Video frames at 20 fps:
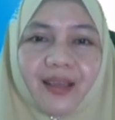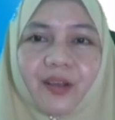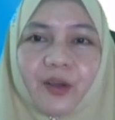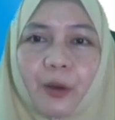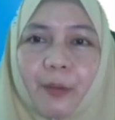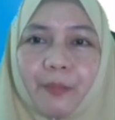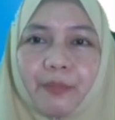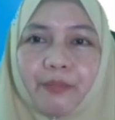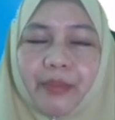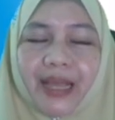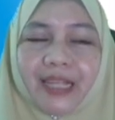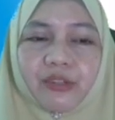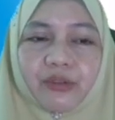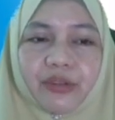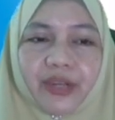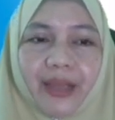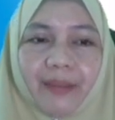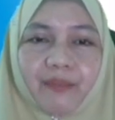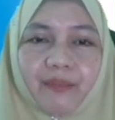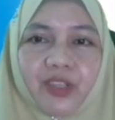Compared to
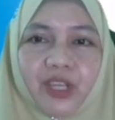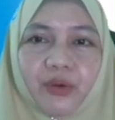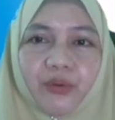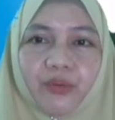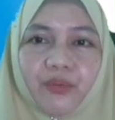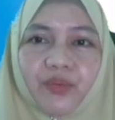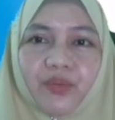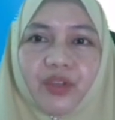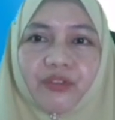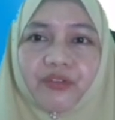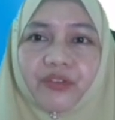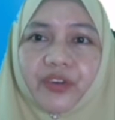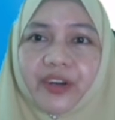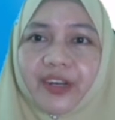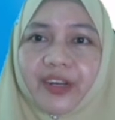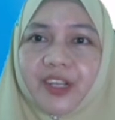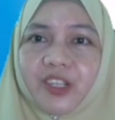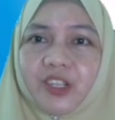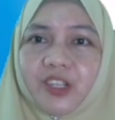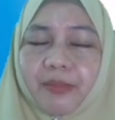Neptune, the
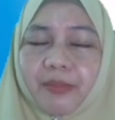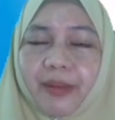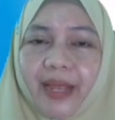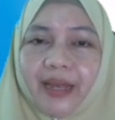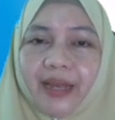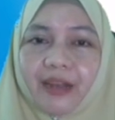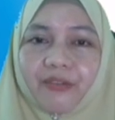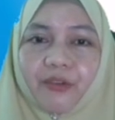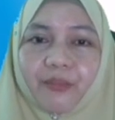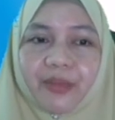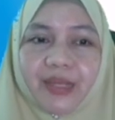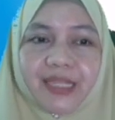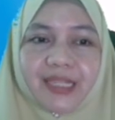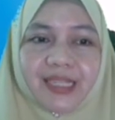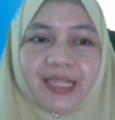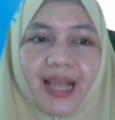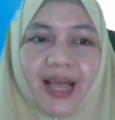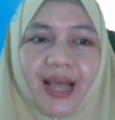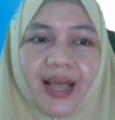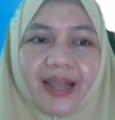furthest planet from the
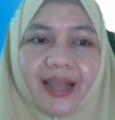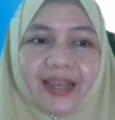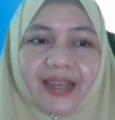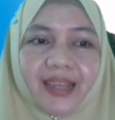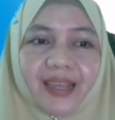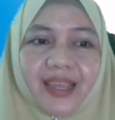sun,